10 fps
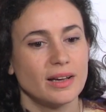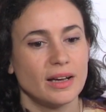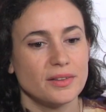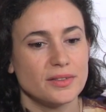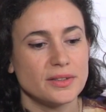
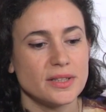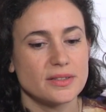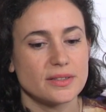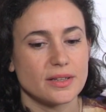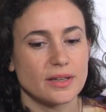I think
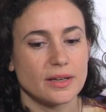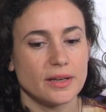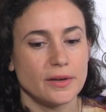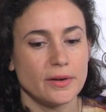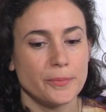that
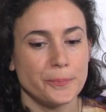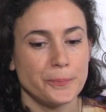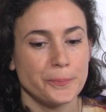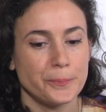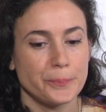
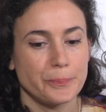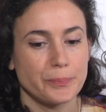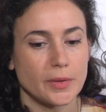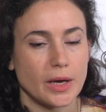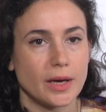I
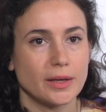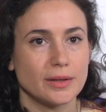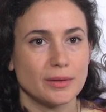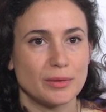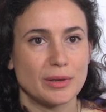
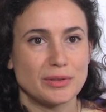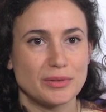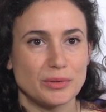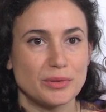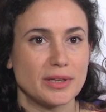
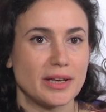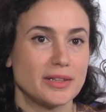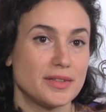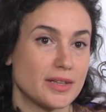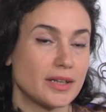told you that I
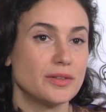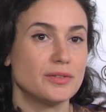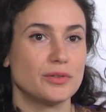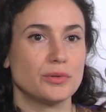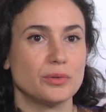
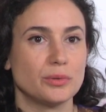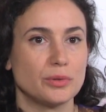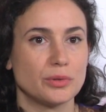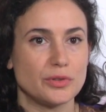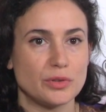decided to
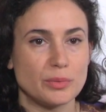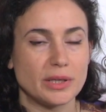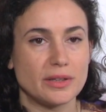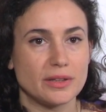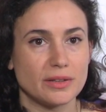continue
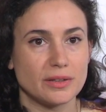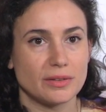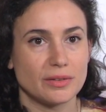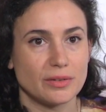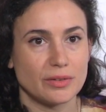making
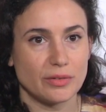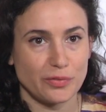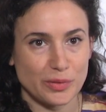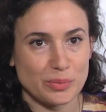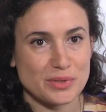
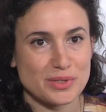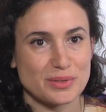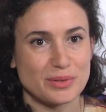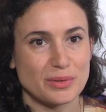films.